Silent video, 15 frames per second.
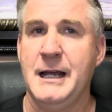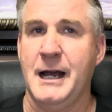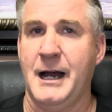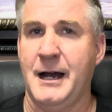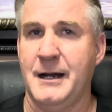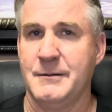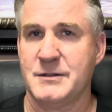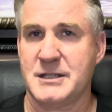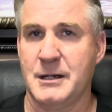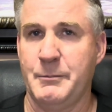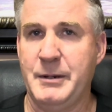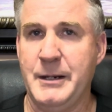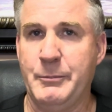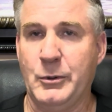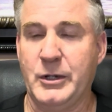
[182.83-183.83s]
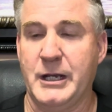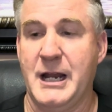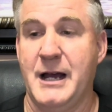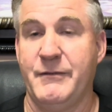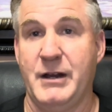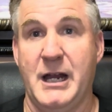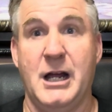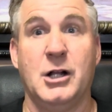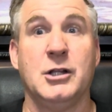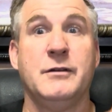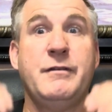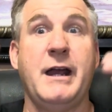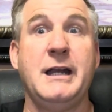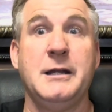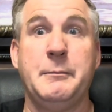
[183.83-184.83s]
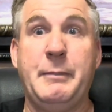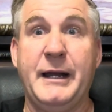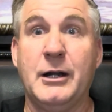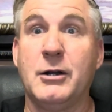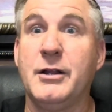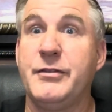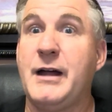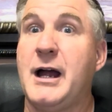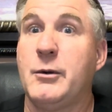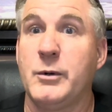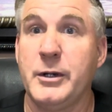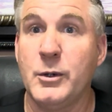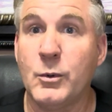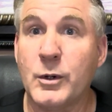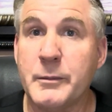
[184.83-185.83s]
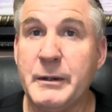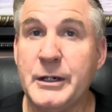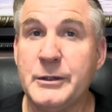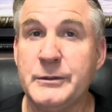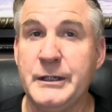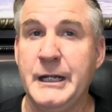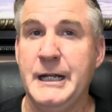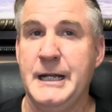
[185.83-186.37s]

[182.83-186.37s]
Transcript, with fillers: Uh, some people can have elevated parathyroid hormone.